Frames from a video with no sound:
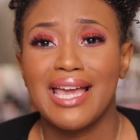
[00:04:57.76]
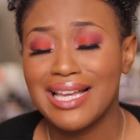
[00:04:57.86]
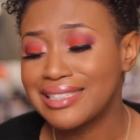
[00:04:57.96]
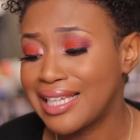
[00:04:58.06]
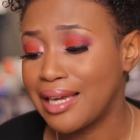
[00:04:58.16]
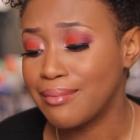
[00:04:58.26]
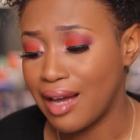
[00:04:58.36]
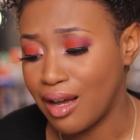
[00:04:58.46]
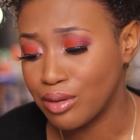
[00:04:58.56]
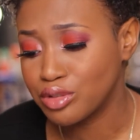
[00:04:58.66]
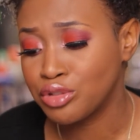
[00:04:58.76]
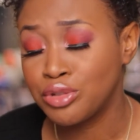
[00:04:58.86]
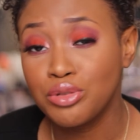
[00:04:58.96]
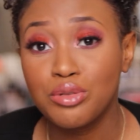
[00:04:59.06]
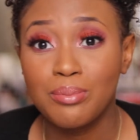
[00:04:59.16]
it came out
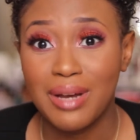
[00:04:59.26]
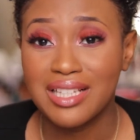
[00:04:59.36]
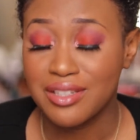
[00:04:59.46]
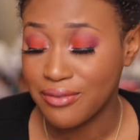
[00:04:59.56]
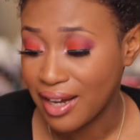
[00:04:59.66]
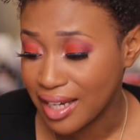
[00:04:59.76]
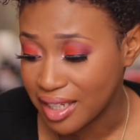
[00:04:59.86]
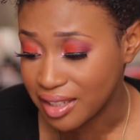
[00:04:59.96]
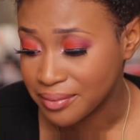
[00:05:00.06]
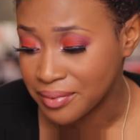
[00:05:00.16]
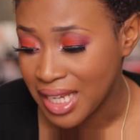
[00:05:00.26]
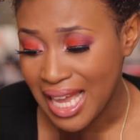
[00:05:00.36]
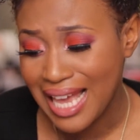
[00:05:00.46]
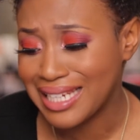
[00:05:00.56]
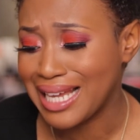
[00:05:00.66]
too mattifying.
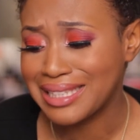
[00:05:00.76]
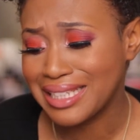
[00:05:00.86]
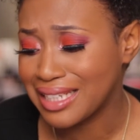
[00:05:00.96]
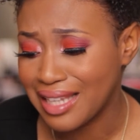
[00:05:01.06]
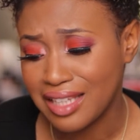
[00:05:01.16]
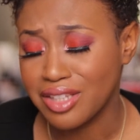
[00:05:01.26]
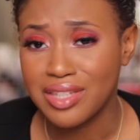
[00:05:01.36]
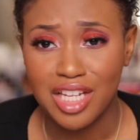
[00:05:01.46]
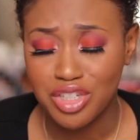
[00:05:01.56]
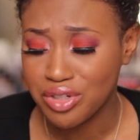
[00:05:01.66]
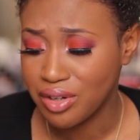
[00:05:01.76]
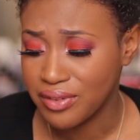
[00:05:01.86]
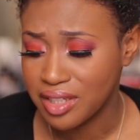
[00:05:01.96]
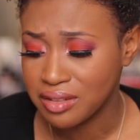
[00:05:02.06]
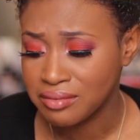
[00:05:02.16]
and I didn't like the texture of
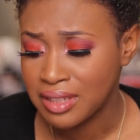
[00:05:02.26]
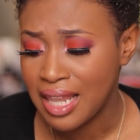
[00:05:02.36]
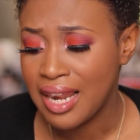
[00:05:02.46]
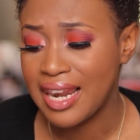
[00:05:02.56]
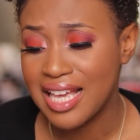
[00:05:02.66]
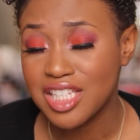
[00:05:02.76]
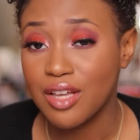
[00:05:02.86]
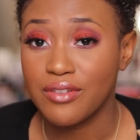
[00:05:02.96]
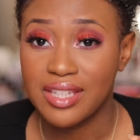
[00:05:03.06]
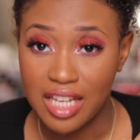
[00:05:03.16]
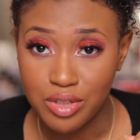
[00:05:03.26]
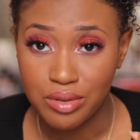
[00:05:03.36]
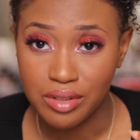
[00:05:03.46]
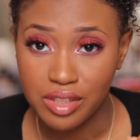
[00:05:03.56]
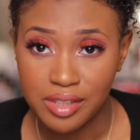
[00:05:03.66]
it. Less of a
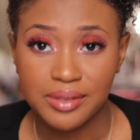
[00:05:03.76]
natural look.